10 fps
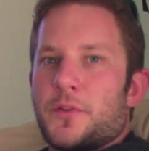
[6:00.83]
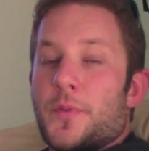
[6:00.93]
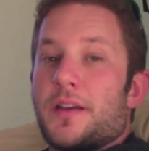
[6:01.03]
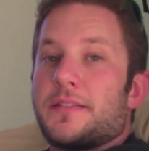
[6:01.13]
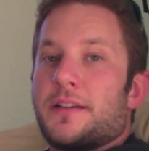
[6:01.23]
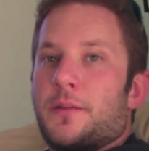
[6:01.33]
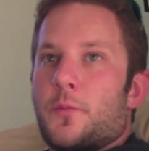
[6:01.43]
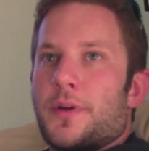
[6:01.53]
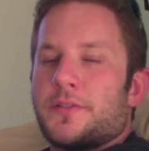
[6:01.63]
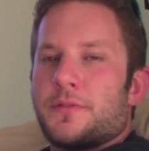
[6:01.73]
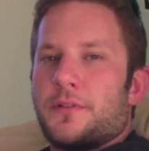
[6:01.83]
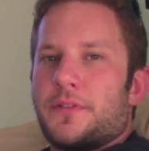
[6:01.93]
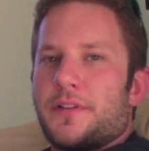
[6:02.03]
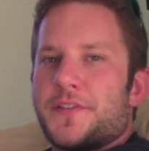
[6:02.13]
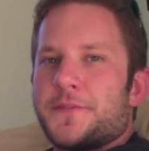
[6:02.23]
amount of time, about 12
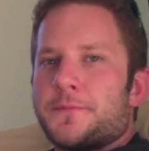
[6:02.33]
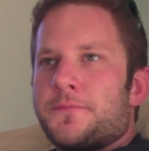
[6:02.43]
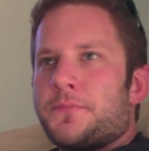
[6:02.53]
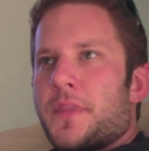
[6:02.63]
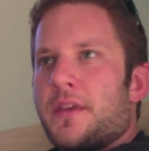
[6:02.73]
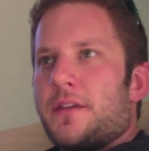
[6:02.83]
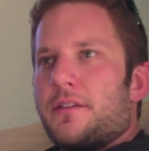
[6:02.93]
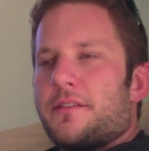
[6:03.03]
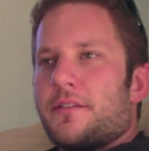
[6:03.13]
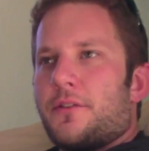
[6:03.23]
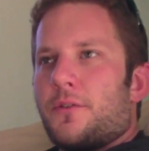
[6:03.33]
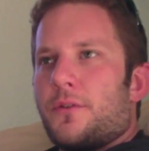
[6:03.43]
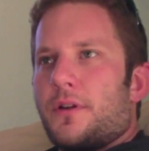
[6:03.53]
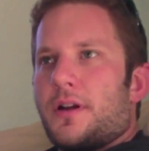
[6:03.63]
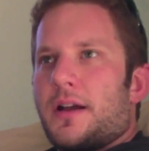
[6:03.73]
years.
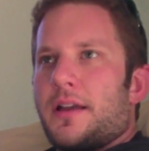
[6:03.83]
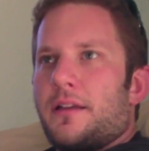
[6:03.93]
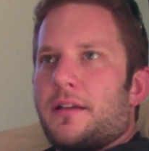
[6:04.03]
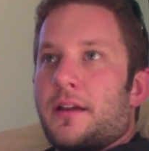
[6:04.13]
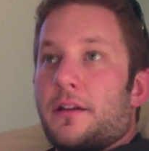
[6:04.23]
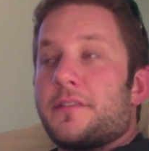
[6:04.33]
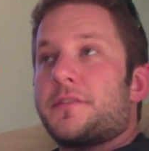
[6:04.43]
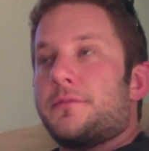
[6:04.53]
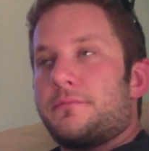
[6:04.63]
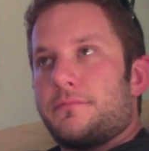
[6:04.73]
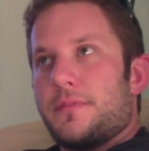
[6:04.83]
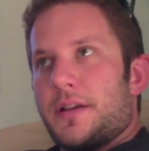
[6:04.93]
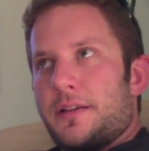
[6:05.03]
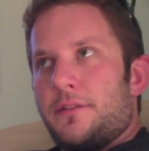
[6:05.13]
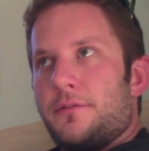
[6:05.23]
So I
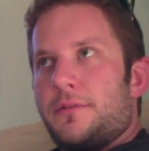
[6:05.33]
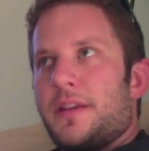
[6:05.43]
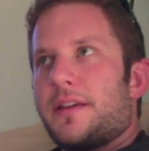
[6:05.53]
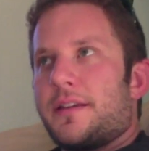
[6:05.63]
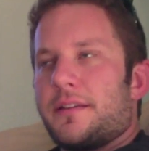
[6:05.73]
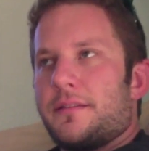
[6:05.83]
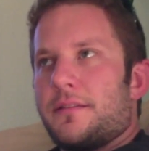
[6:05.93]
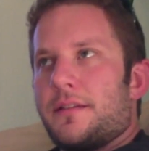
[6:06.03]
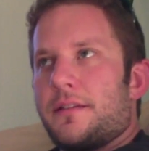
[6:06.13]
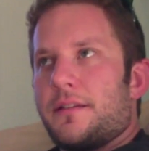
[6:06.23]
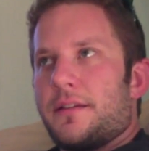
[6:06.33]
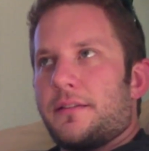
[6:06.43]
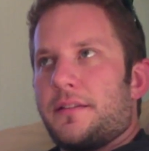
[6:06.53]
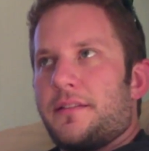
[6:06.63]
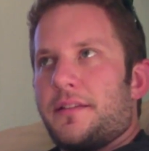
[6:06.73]
knew Nick and
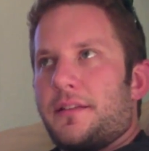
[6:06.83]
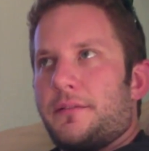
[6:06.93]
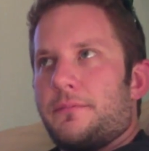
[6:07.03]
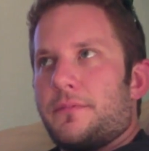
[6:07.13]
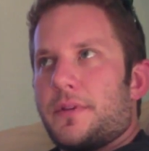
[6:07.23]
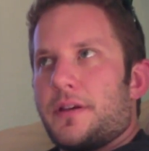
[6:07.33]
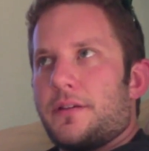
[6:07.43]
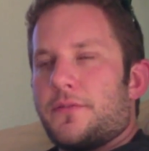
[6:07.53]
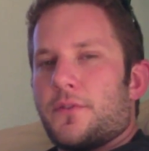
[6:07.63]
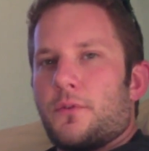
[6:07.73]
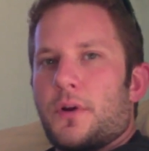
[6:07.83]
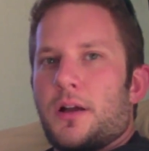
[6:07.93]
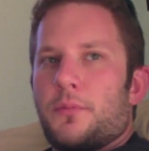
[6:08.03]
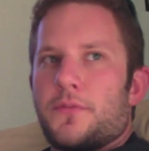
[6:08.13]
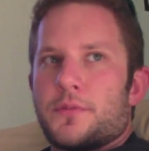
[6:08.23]
Lindsay for a
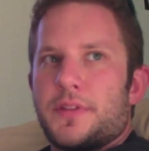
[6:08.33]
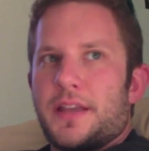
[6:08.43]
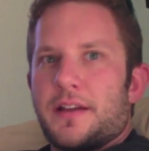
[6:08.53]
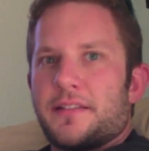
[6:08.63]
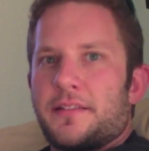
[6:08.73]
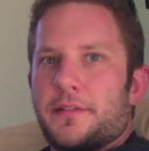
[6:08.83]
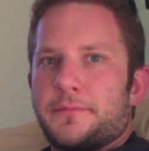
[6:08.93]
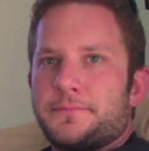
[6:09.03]
while before the accident.